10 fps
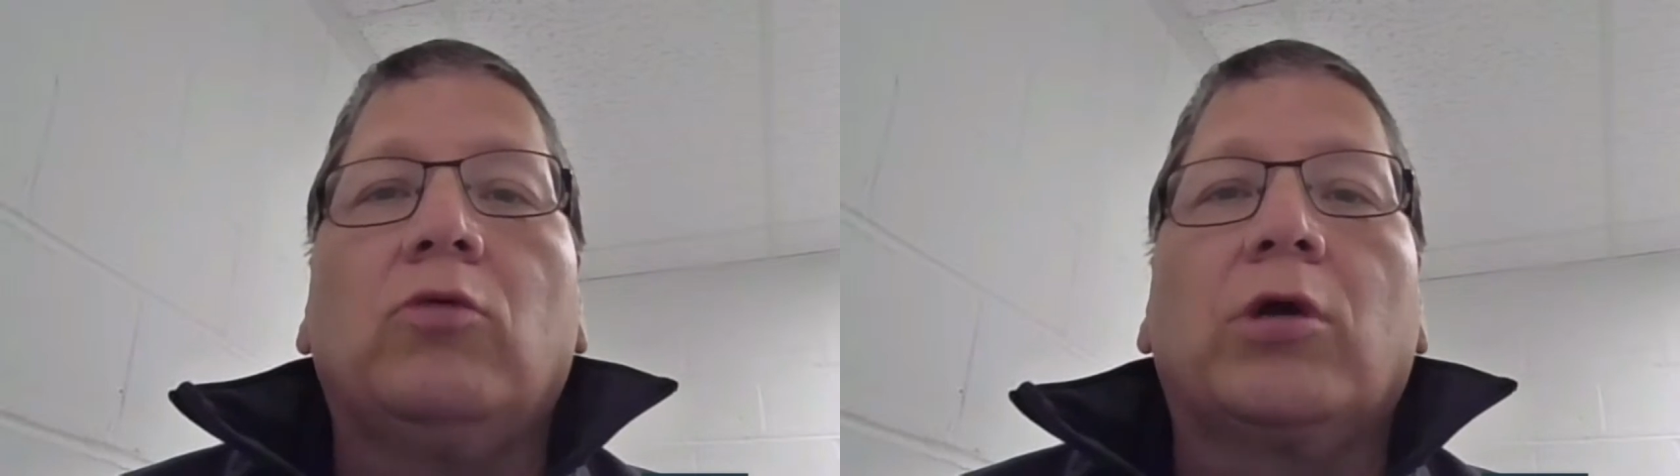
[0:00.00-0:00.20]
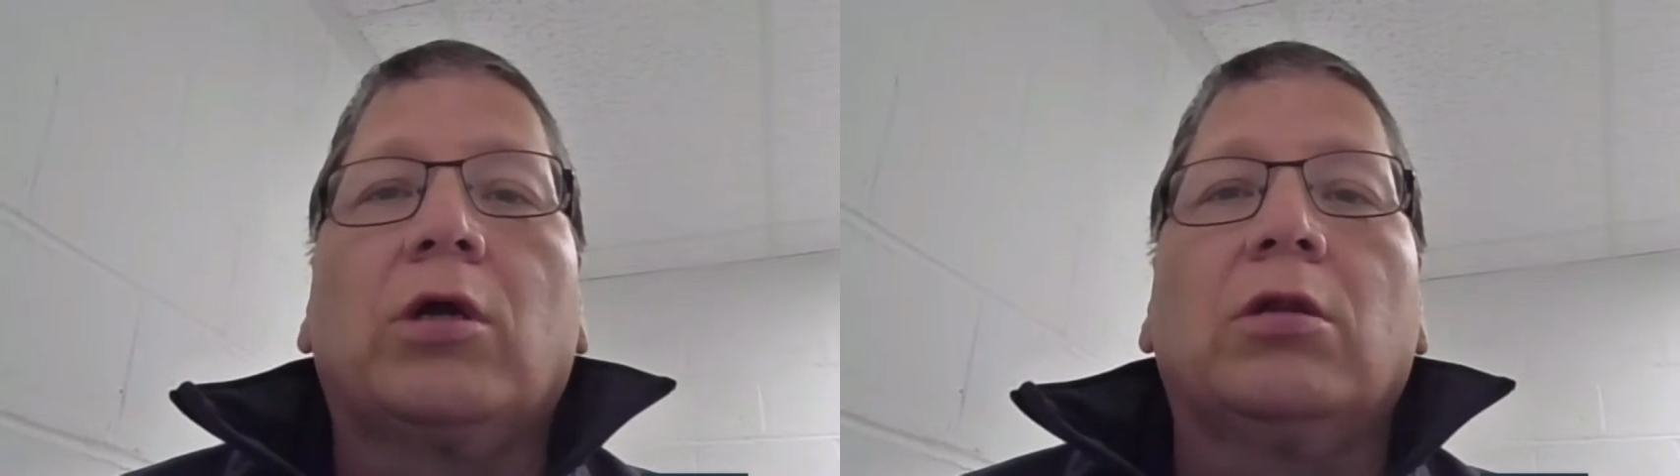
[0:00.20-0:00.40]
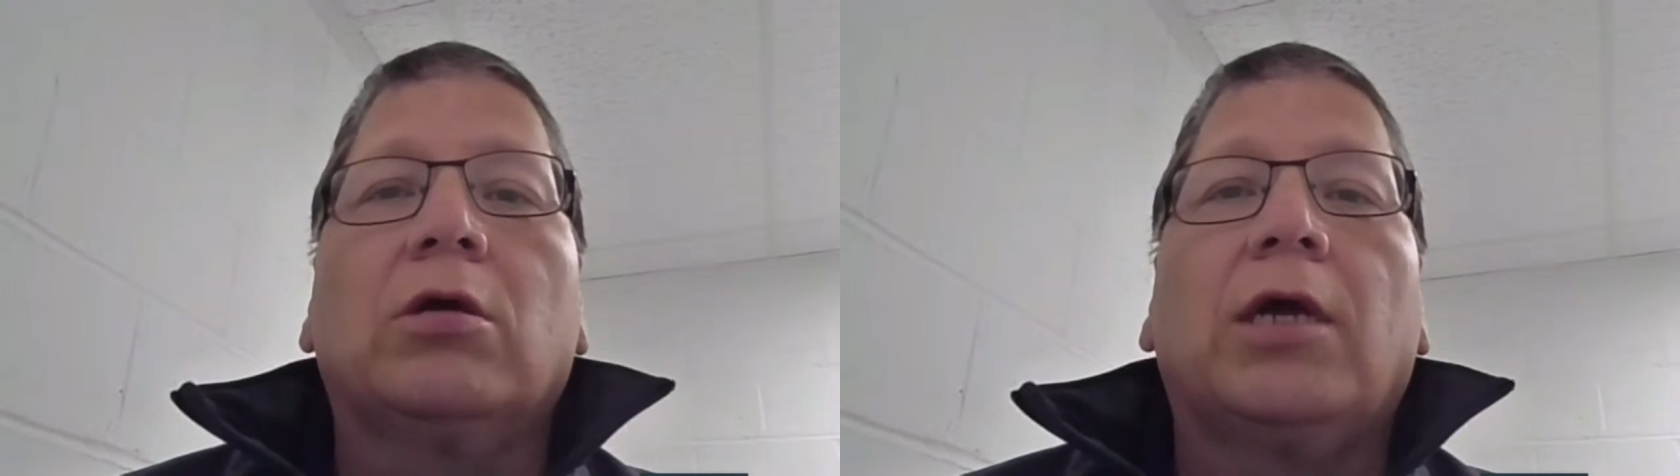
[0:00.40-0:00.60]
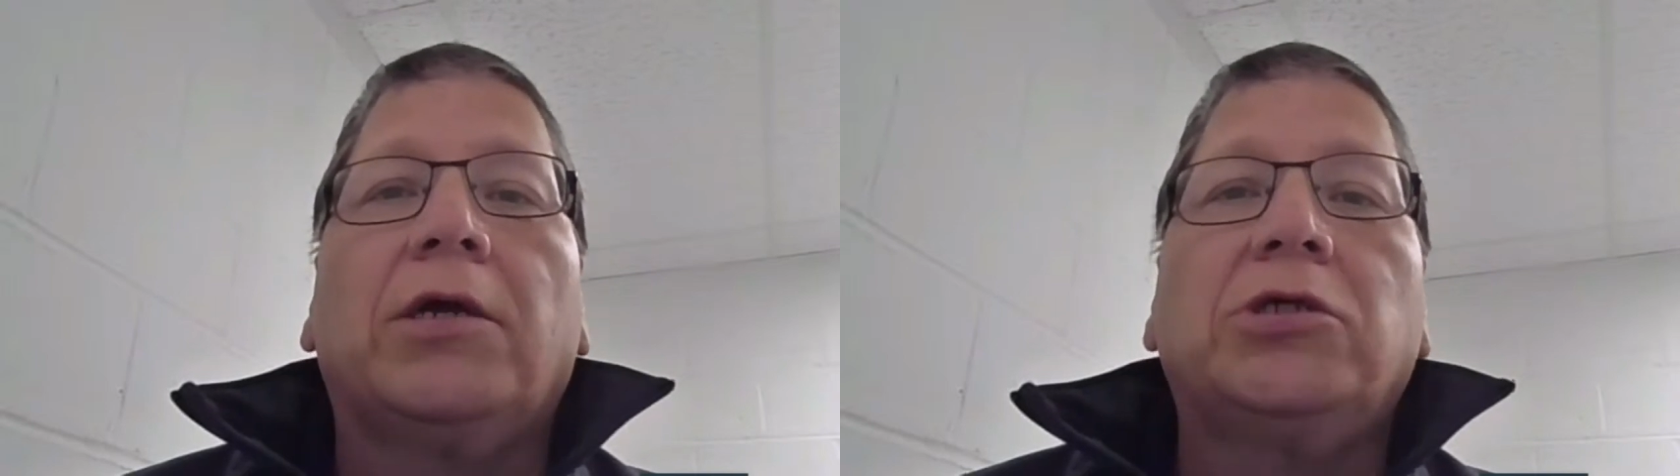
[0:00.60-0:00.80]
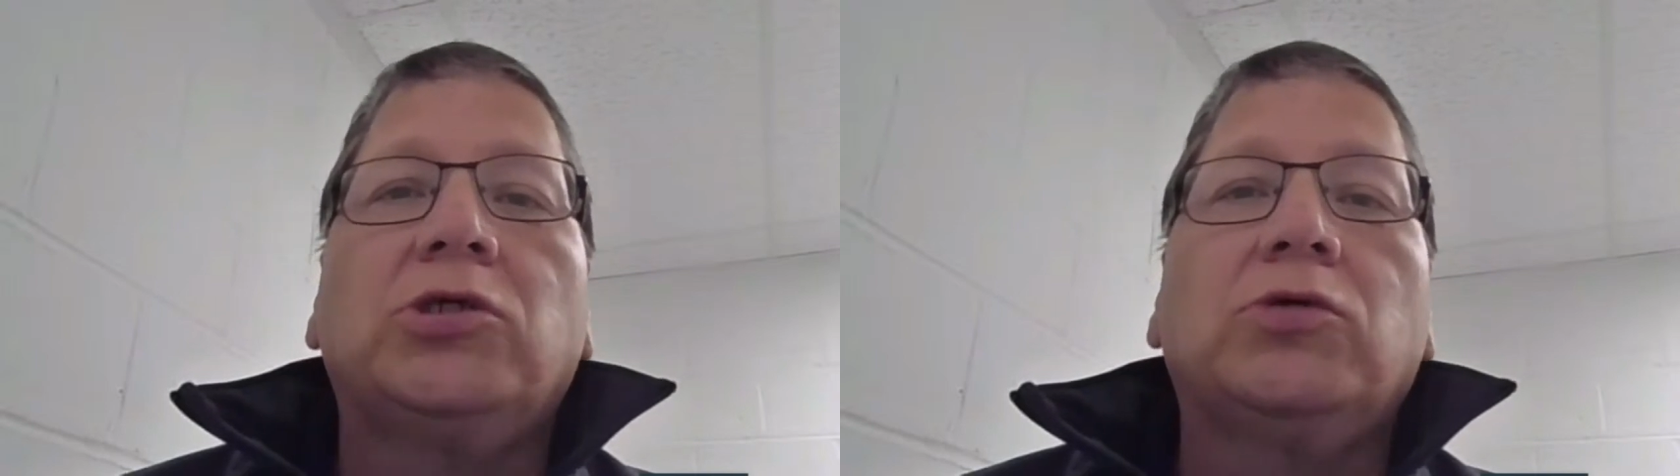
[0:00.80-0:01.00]
We're going to look
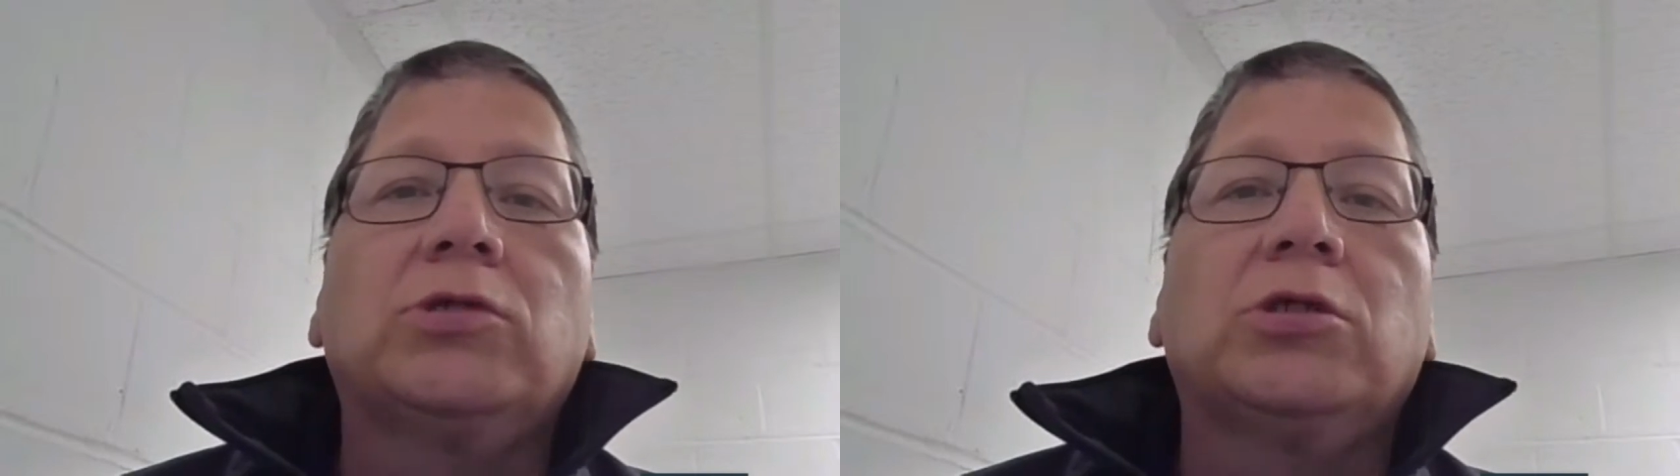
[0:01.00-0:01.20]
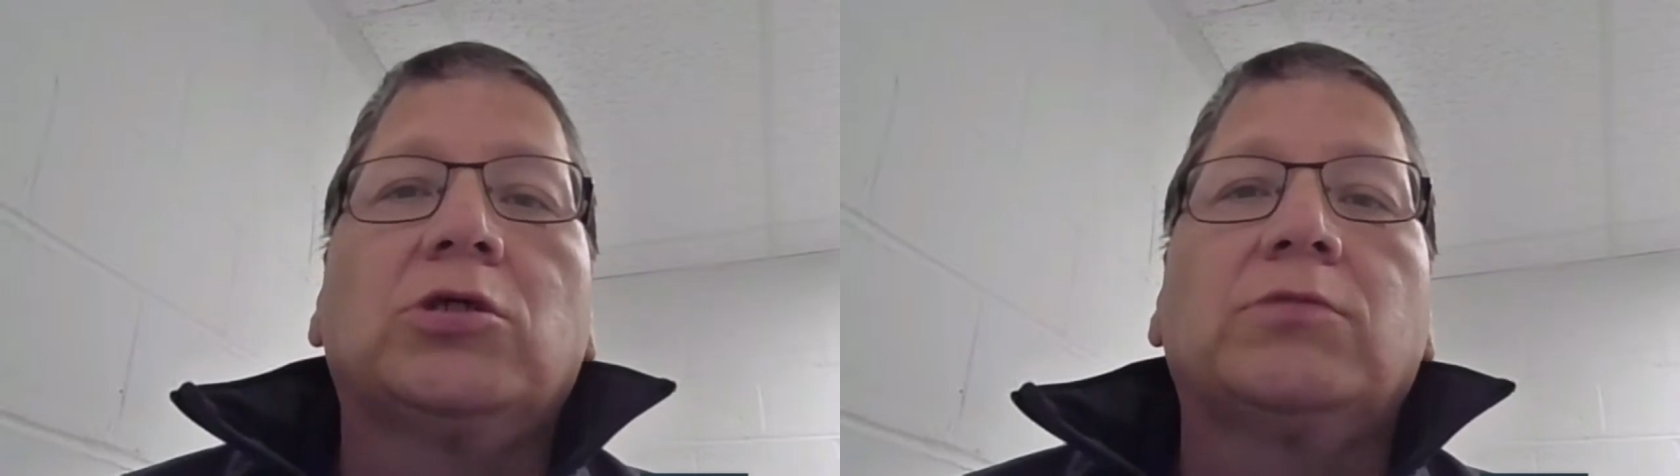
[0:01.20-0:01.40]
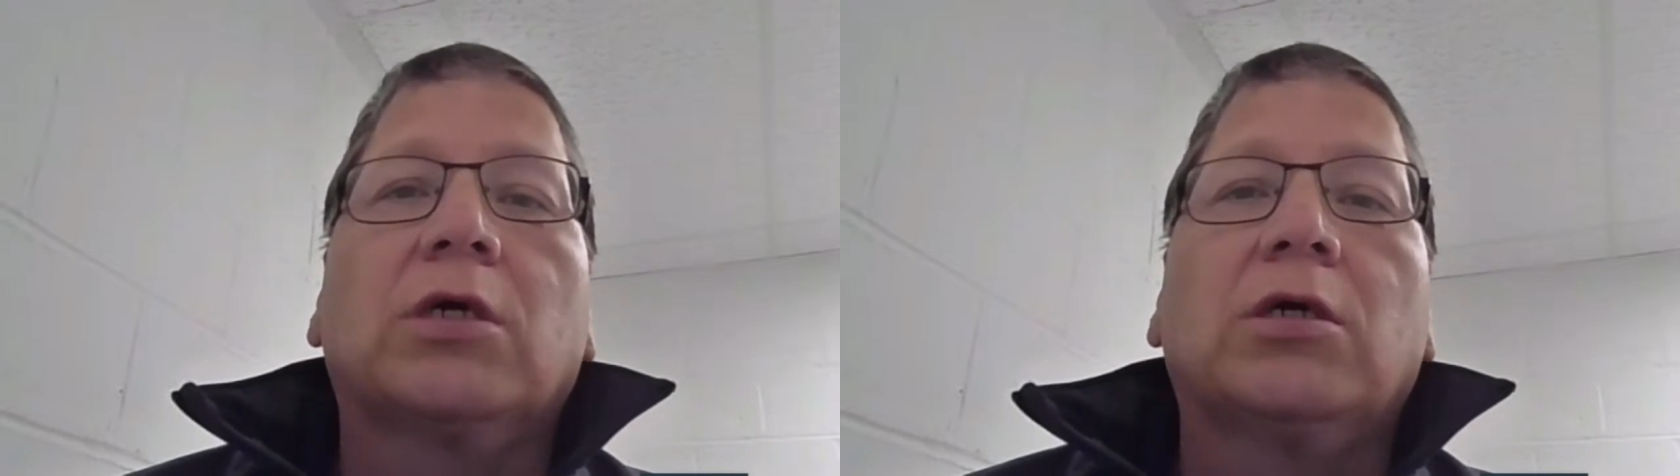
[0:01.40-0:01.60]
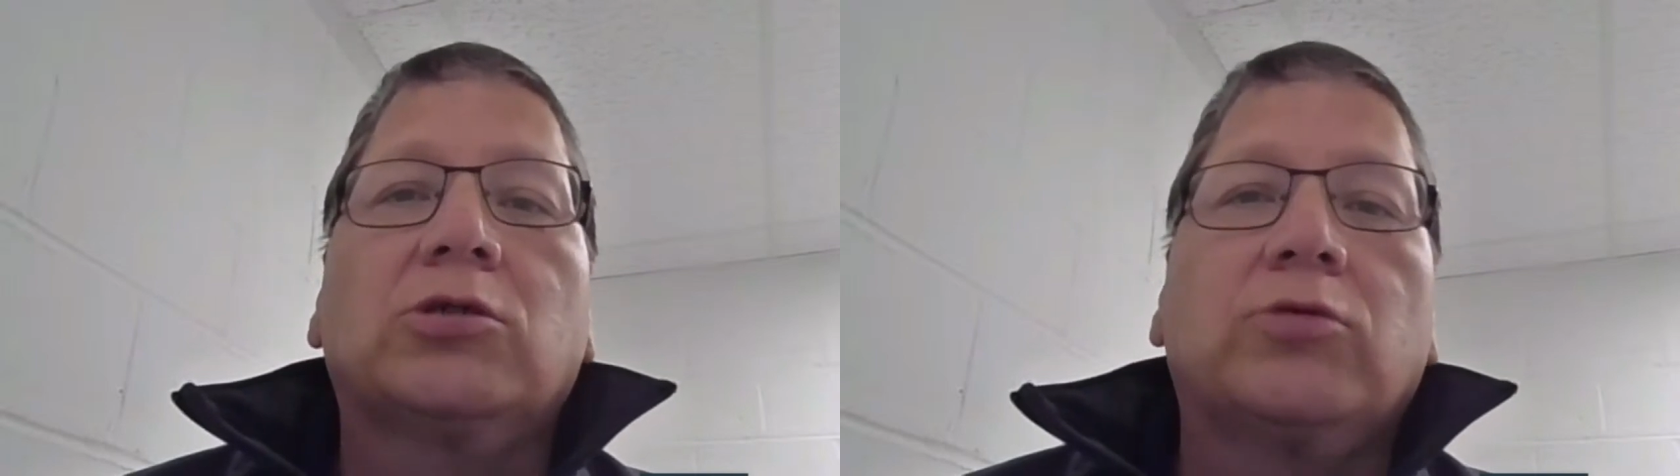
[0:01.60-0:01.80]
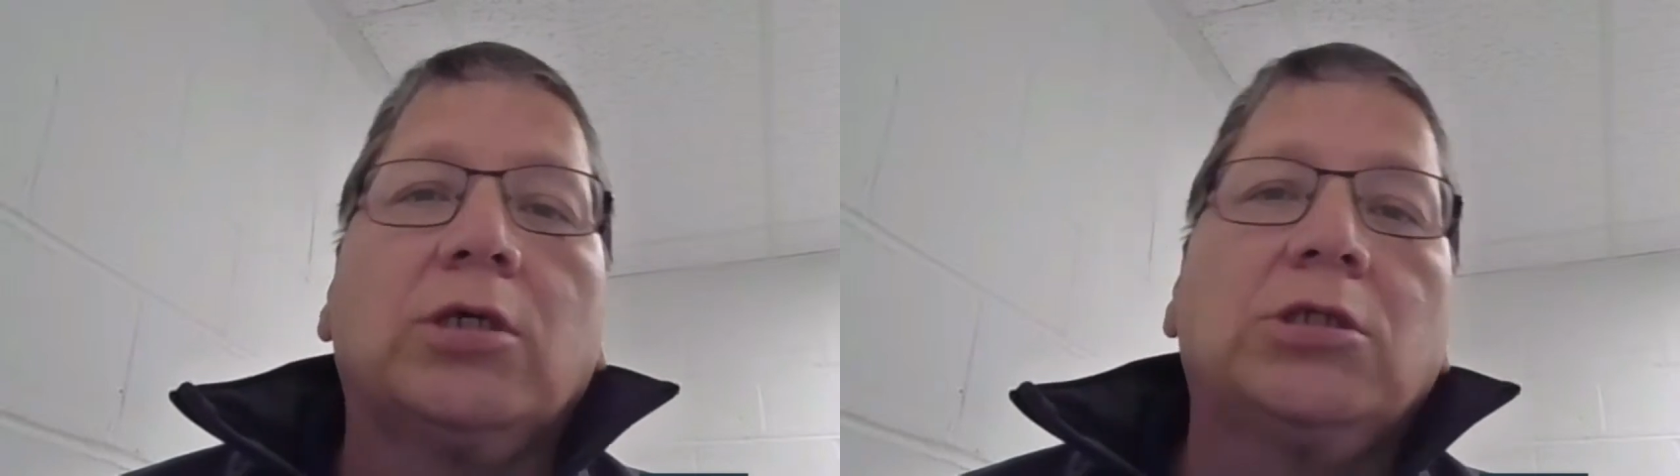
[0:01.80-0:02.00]
at issues in terms of
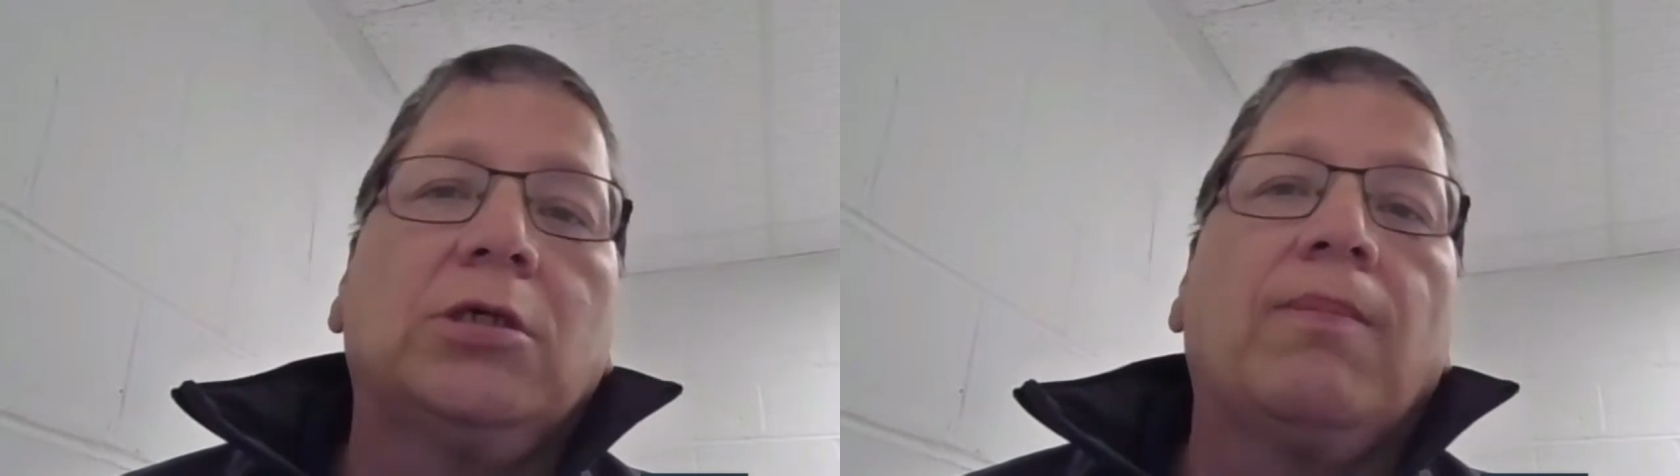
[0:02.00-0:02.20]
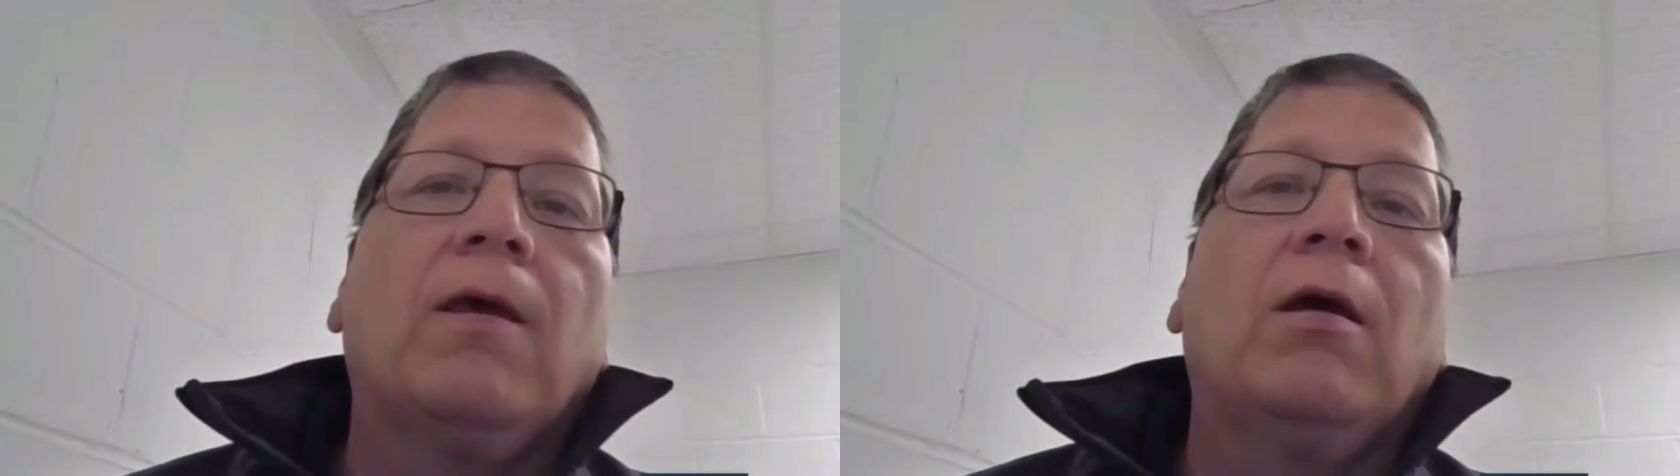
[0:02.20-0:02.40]
construction.